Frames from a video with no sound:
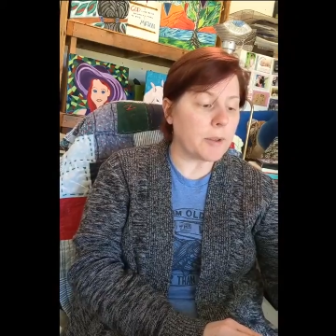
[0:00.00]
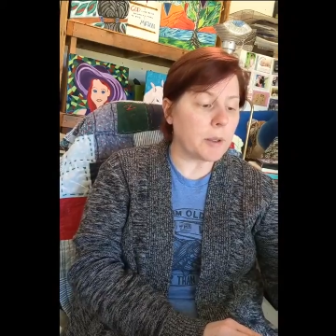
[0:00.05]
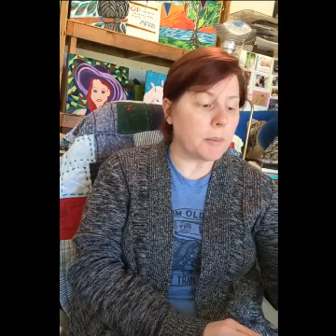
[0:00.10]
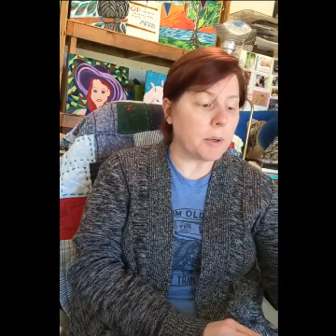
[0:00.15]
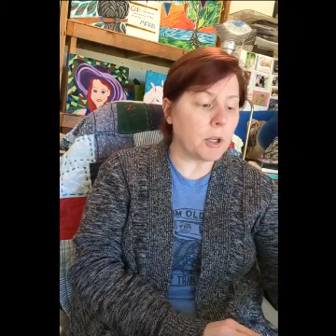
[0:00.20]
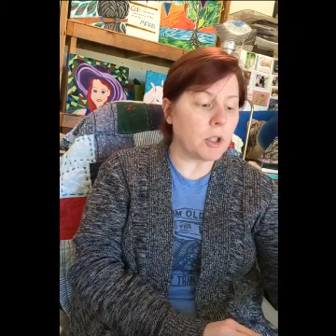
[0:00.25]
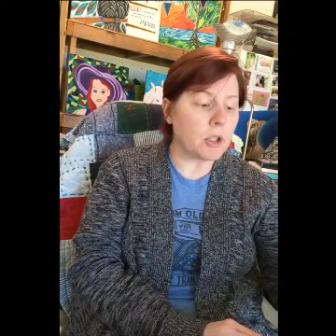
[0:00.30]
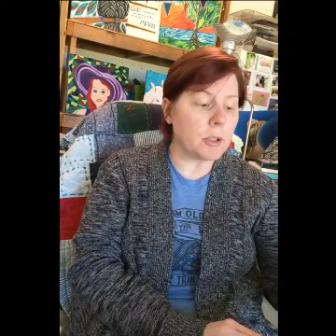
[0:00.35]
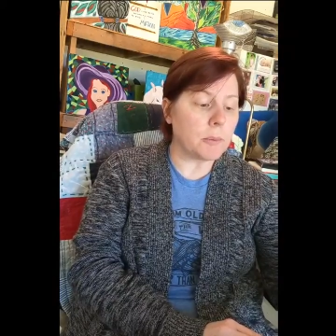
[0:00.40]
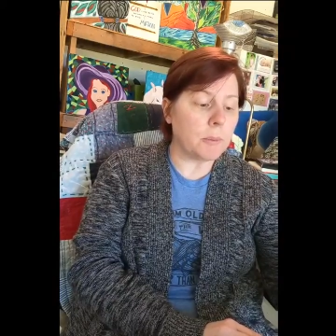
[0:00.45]

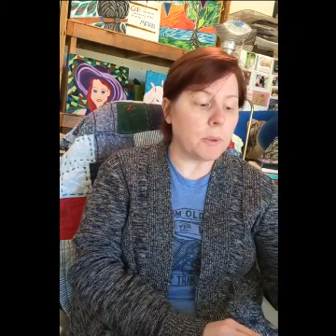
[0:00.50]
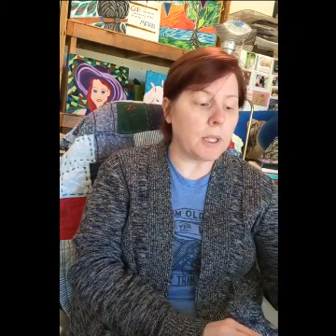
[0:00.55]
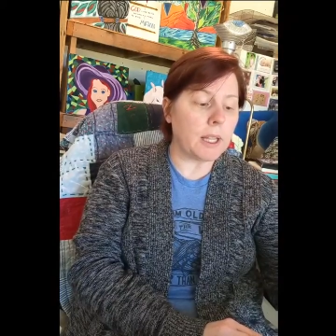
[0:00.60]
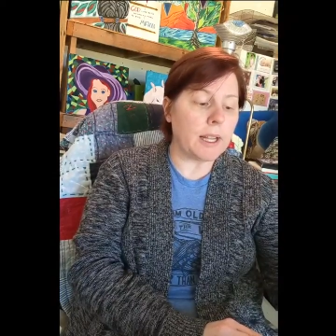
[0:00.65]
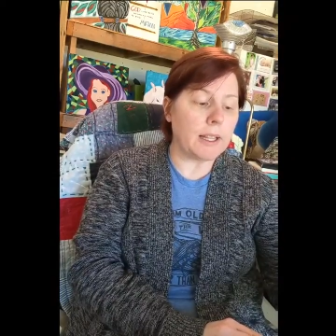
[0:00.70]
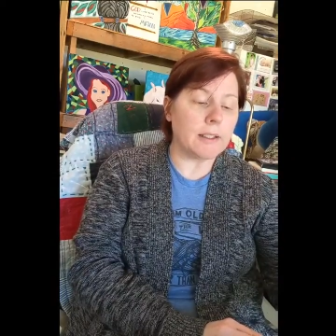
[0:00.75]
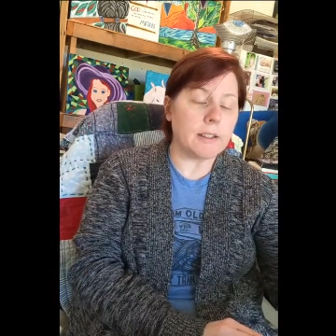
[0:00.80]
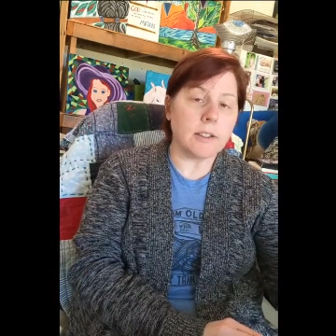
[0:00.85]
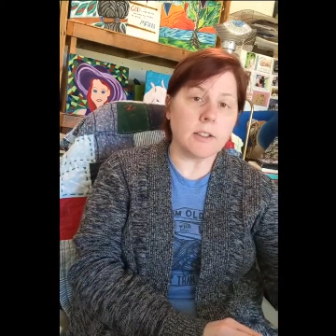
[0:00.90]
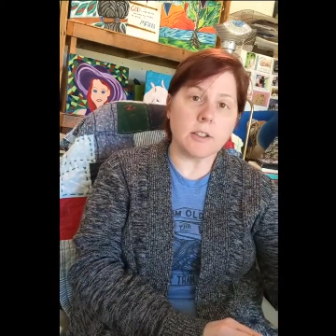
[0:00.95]
appear to
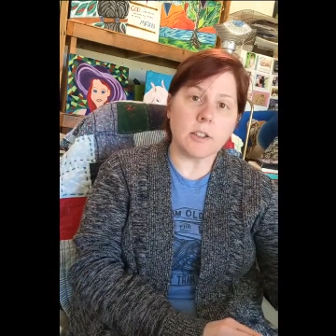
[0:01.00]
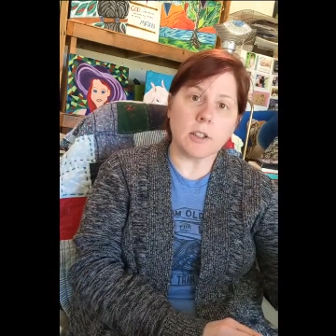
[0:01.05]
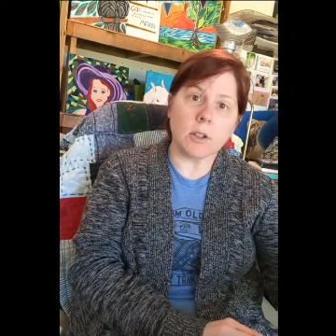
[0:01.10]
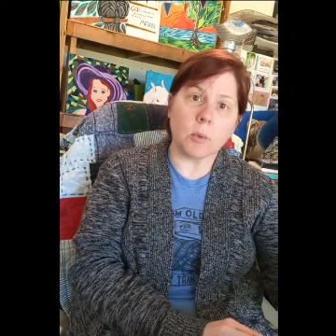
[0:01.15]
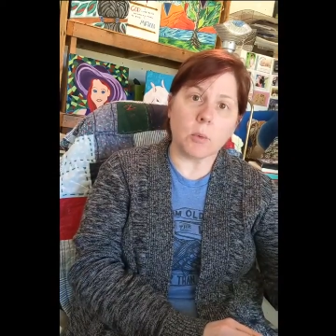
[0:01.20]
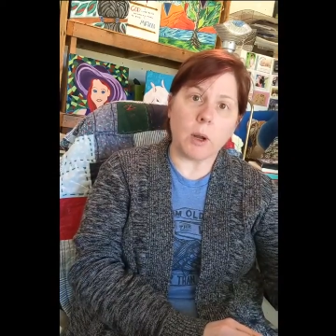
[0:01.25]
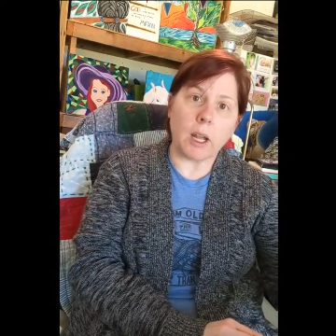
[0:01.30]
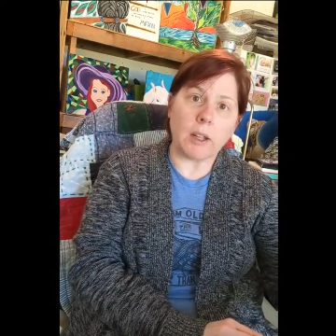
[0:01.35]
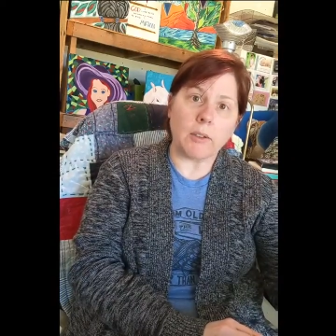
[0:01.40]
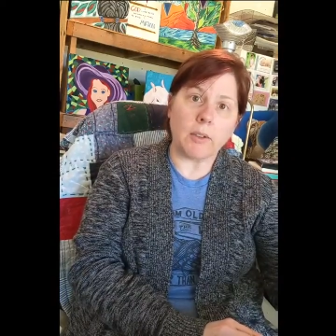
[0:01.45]
blend into the
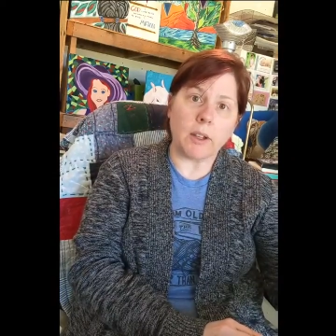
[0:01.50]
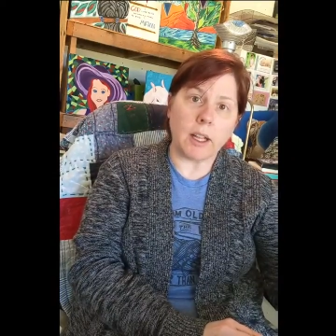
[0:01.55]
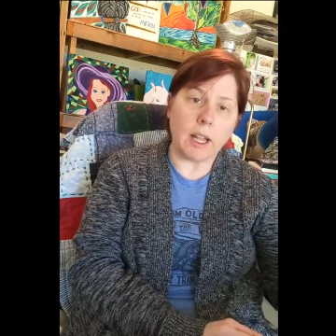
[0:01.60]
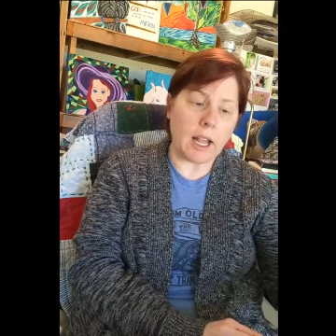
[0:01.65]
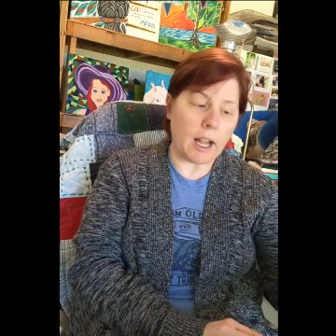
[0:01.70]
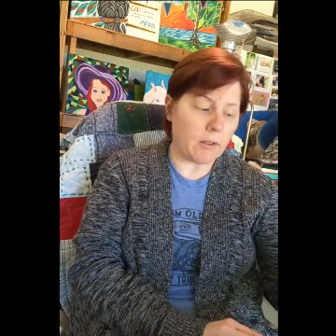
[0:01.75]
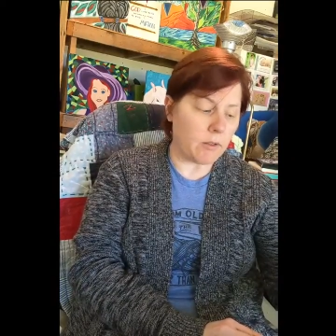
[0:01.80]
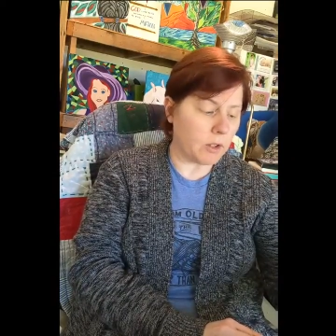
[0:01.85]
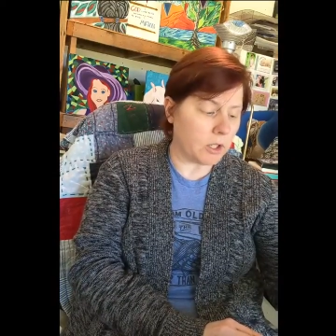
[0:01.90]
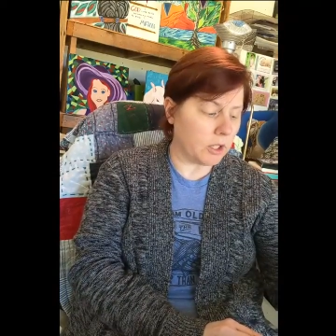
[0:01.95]
wavy
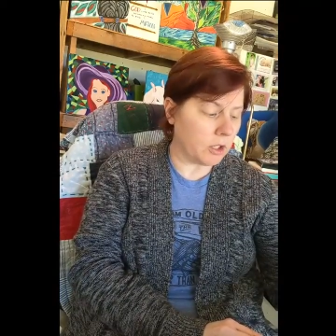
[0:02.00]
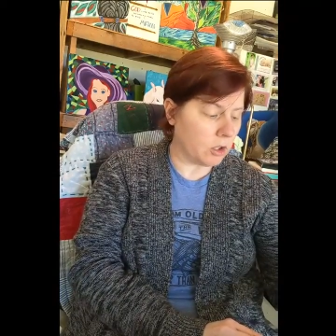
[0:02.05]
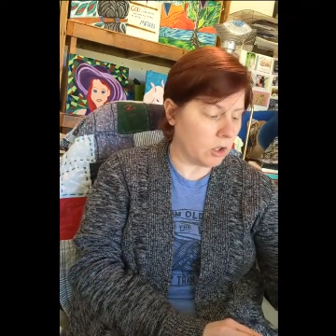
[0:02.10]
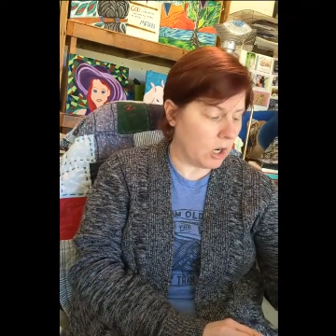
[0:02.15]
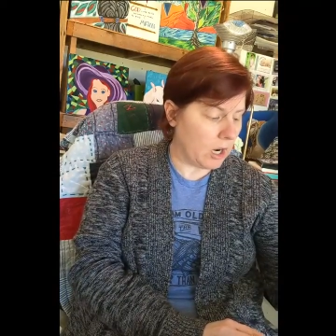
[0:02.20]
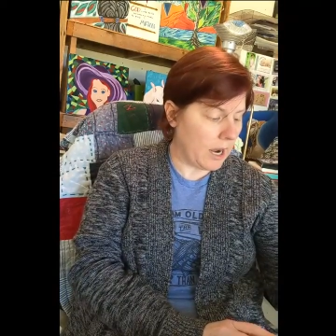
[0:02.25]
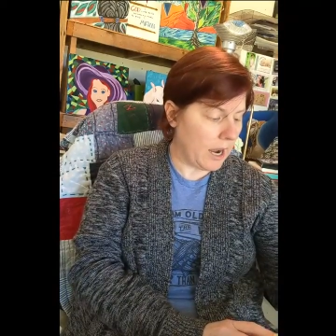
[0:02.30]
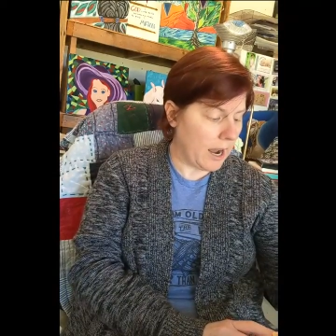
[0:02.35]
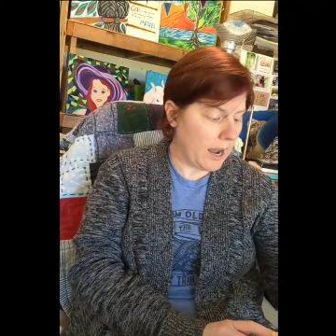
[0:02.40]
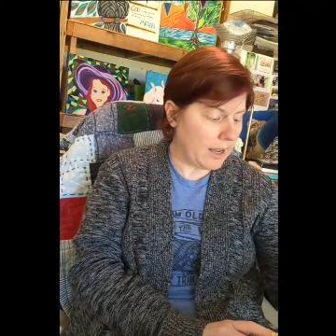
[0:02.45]
African
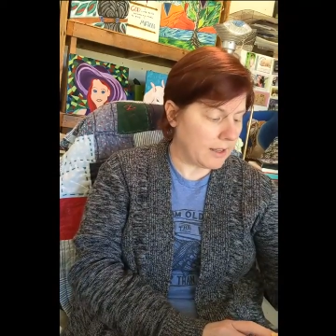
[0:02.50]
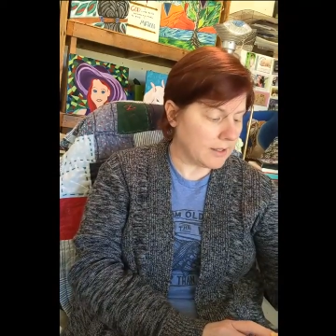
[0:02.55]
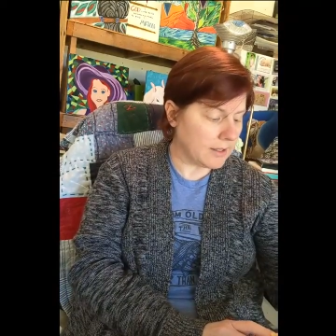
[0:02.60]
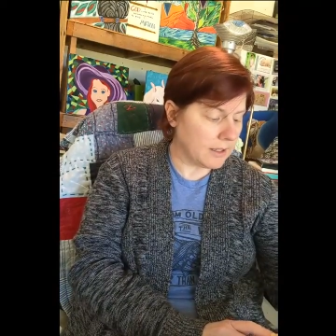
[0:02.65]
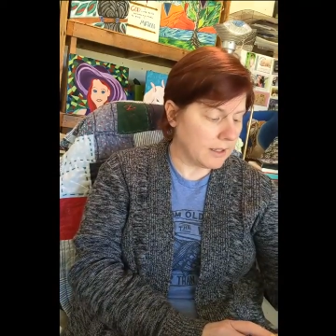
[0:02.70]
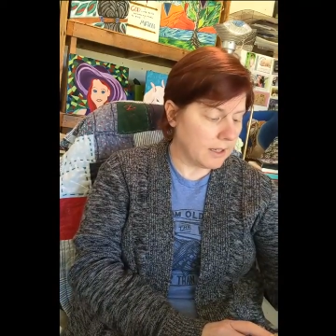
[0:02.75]
grass.